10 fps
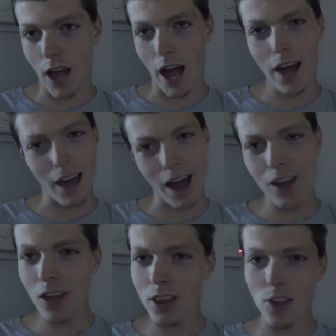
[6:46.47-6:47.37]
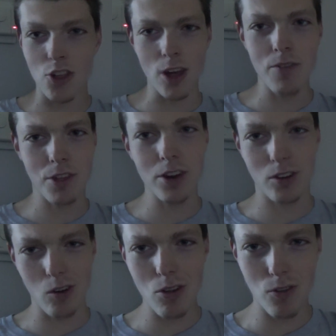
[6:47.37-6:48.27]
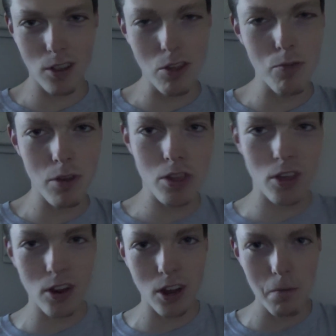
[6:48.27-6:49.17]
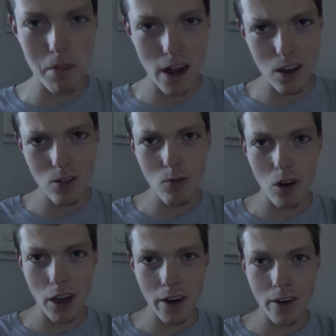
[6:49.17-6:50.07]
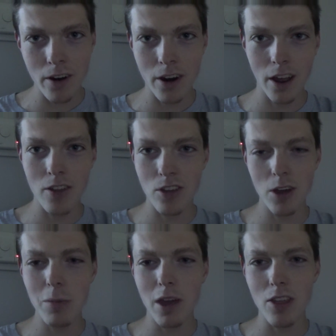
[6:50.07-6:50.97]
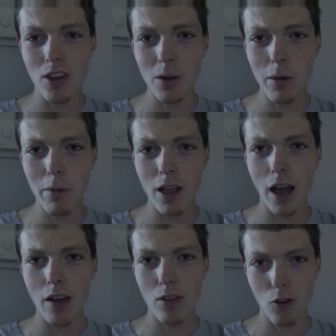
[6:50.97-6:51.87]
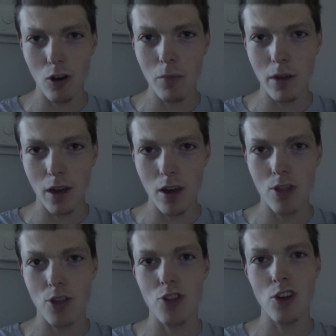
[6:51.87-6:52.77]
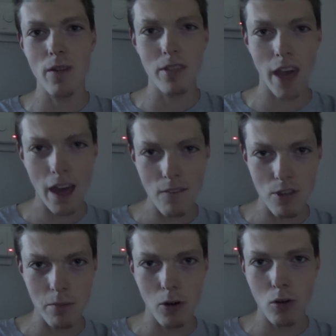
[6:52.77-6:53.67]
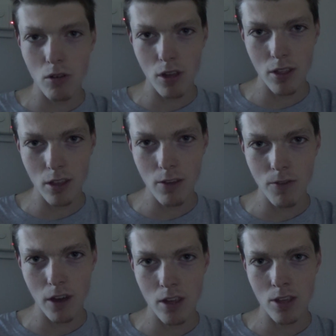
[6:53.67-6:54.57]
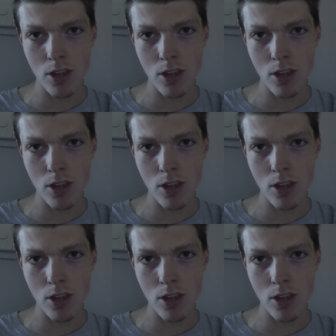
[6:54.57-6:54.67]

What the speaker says: I like the Chiefs in a close one. This one's going to come down to the wire. It's going to be a bit high scoring because the Chiefs have some holes on defense.